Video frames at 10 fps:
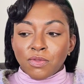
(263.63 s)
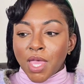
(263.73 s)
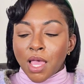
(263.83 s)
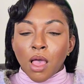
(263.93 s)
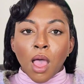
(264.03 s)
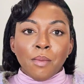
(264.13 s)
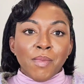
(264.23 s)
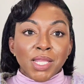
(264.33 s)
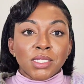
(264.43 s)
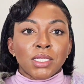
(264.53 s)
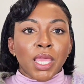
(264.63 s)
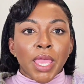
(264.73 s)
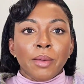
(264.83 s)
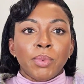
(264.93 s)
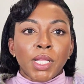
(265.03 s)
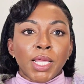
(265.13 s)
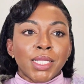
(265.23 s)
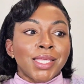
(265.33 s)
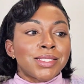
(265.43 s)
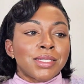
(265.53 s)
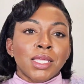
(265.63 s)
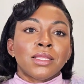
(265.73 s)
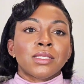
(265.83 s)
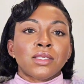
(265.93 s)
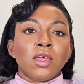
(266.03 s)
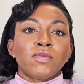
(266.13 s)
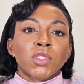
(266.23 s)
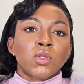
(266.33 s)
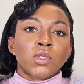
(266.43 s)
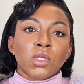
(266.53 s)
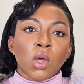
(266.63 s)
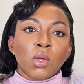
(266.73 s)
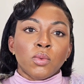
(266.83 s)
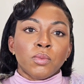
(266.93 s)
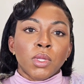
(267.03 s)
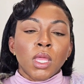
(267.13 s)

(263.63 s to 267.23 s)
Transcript: that amended care plan isn't in the service user's home.